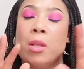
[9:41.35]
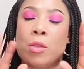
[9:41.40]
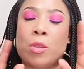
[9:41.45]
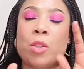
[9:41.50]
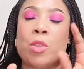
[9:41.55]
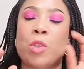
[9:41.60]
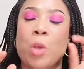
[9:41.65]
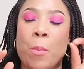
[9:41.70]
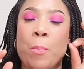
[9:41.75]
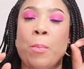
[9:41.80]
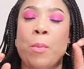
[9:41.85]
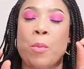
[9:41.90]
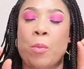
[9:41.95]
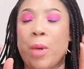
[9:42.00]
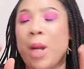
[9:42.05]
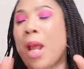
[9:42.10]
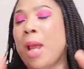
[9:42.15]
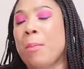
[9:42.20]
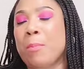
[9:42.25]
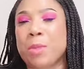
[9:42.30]
So
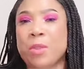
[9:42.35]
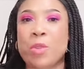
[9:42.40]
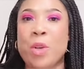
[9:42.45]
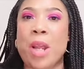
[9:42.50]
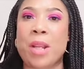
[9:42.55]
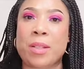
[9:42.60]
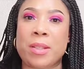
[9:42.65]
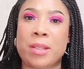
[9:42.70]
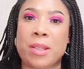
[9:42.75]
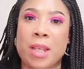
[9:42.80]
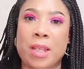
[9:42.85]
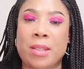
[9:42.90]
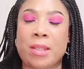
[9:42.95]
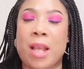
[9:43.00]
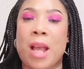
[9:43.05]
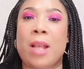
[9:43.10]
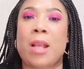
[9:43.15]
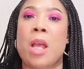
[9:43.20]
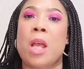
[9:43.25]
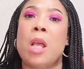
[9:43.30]
what I'm trying to say is
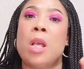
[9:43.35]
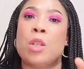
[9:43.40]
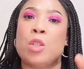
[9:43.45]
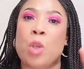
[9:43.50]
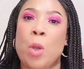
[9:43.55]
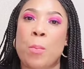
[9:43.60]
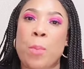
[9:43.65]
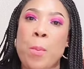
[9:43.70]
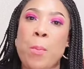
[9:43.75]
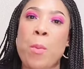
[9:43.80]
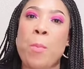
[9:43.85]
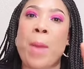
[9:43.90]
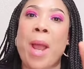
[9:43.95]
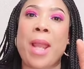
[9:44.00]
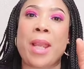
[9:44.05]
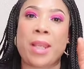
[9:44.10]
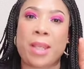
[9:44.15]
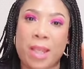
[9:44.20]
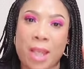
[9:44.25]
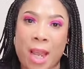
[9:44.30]
that some people
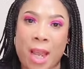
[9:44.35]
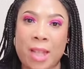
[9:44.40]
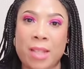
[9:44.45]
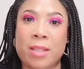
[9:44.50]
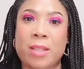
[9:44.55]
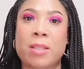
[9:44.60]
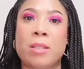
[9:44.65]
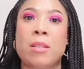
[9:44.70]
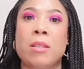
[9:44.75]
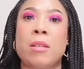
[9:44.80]
might get